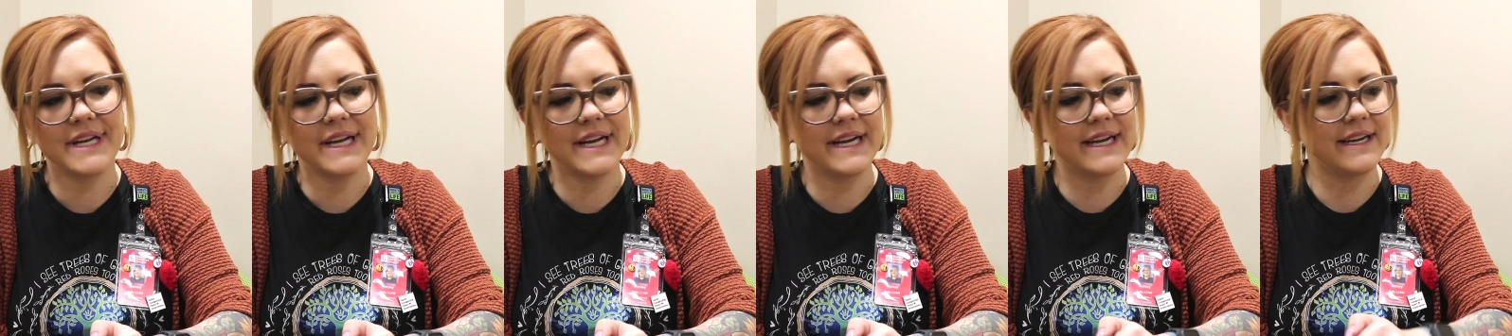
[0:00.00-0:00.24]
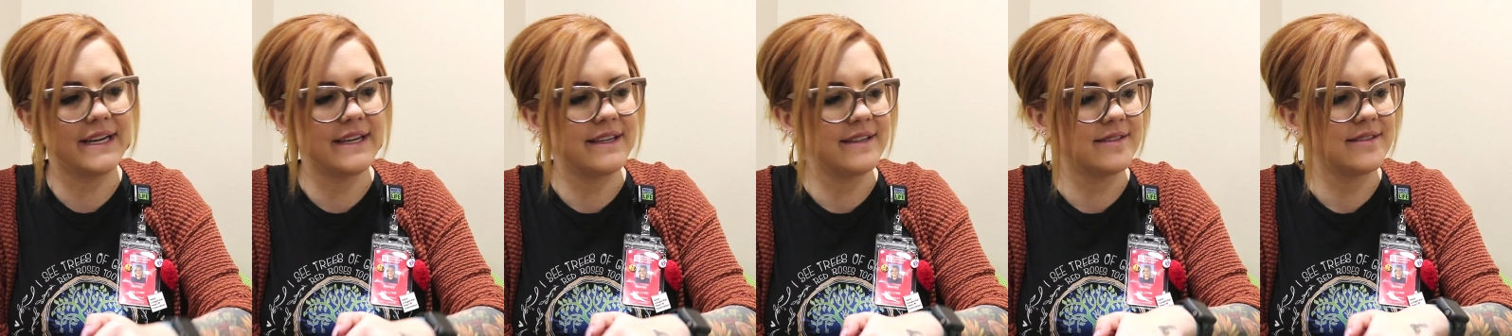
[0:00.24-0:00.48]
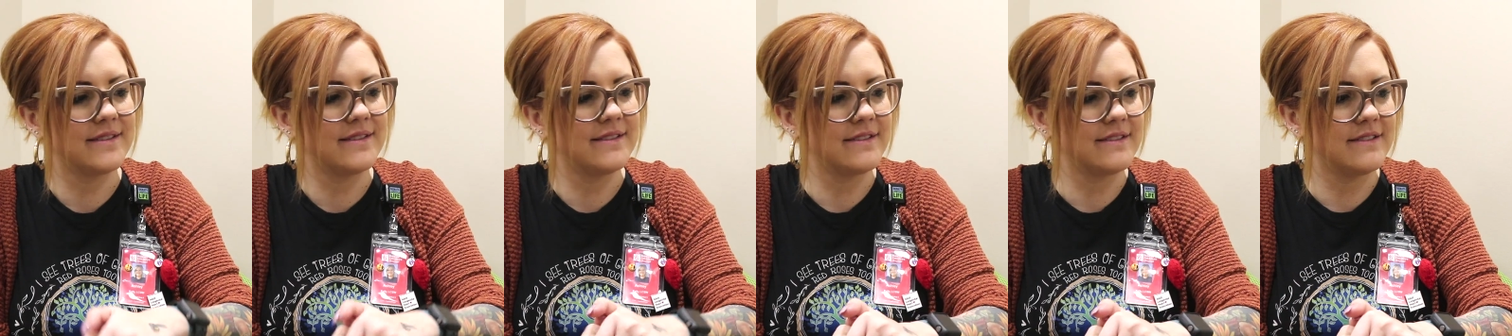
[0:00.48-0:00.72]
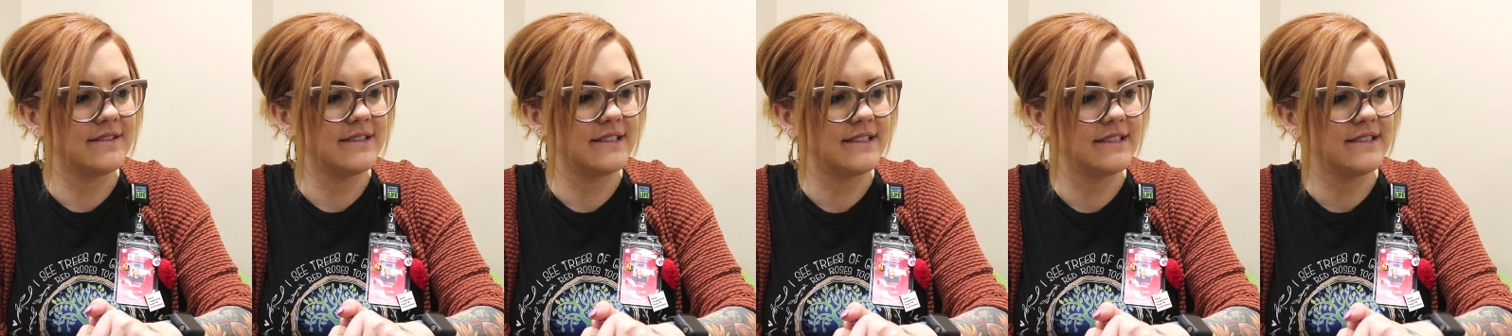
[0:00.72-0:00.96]
And I
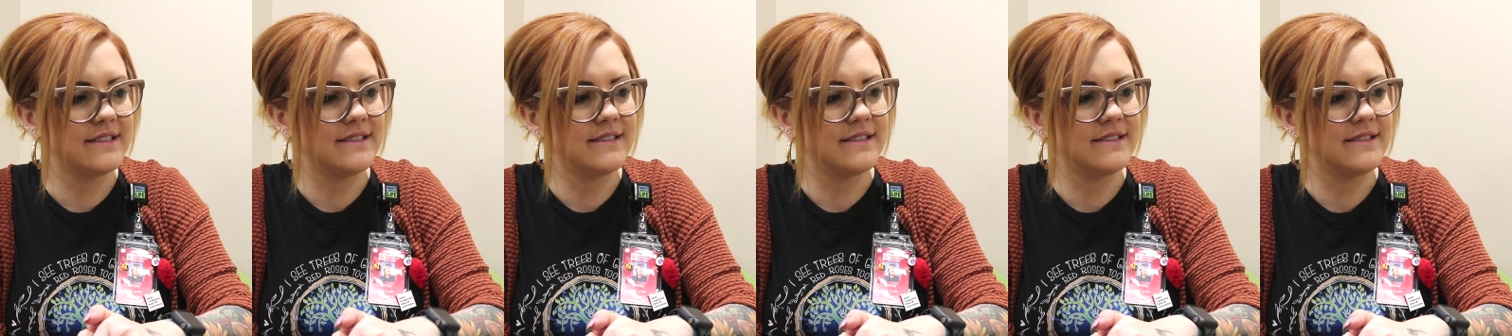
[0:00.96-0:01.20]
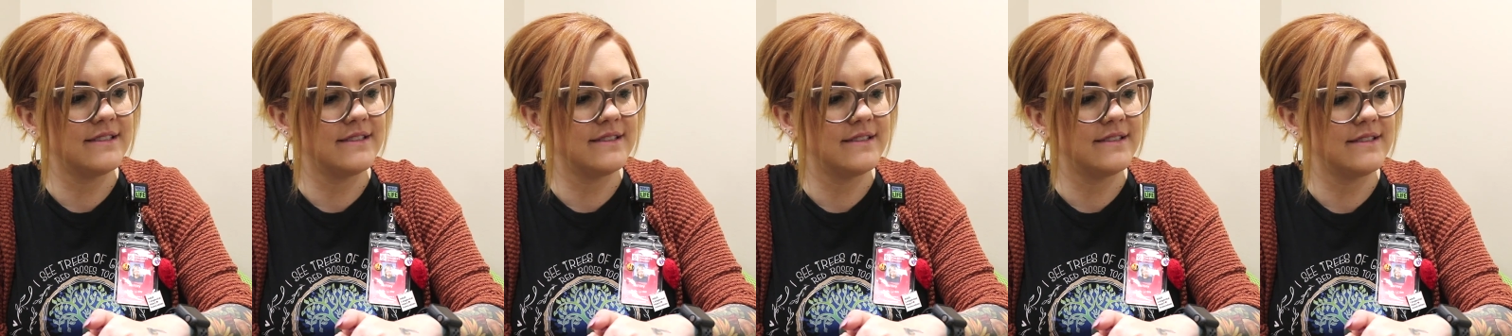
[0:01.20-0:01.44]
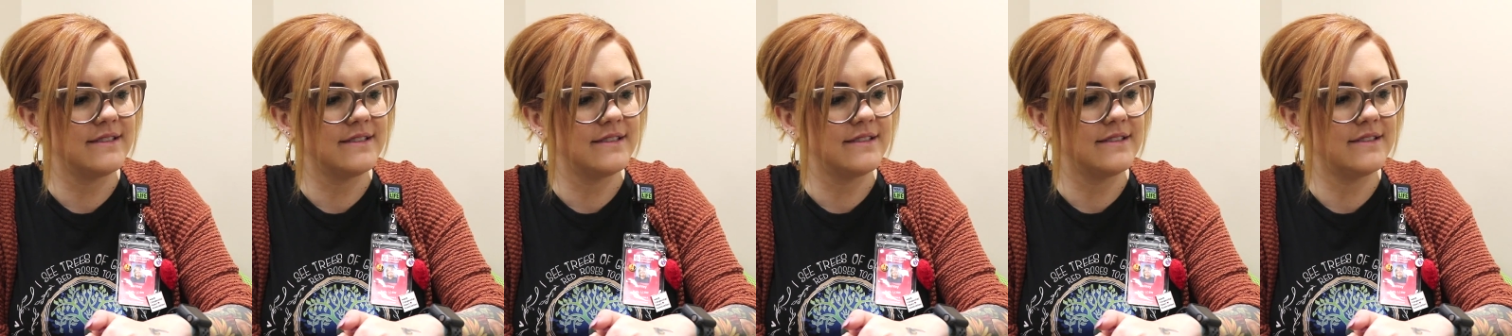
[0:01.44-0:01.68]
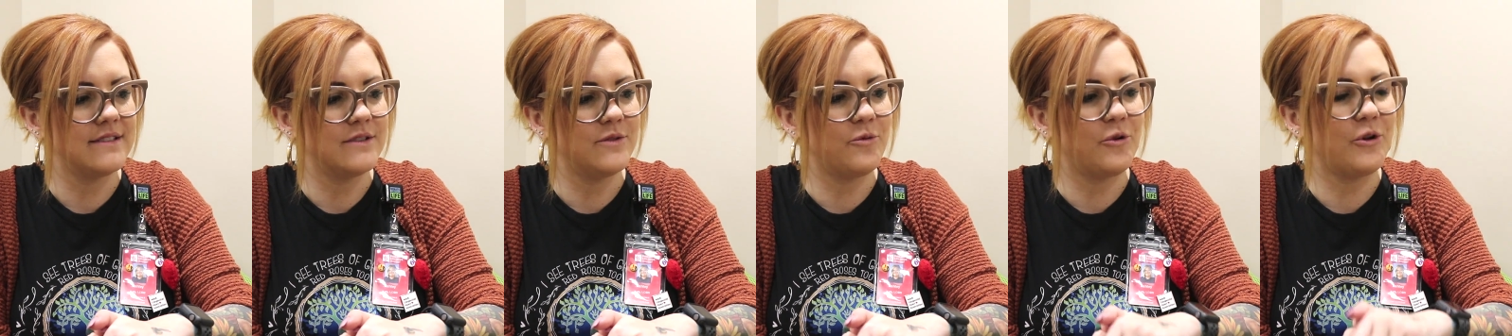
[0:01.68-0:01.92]

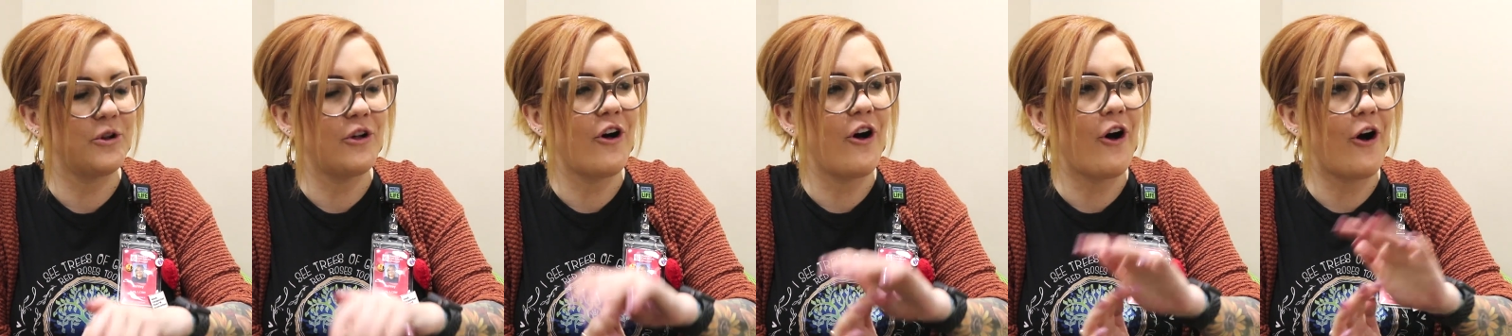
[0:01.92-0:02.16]
will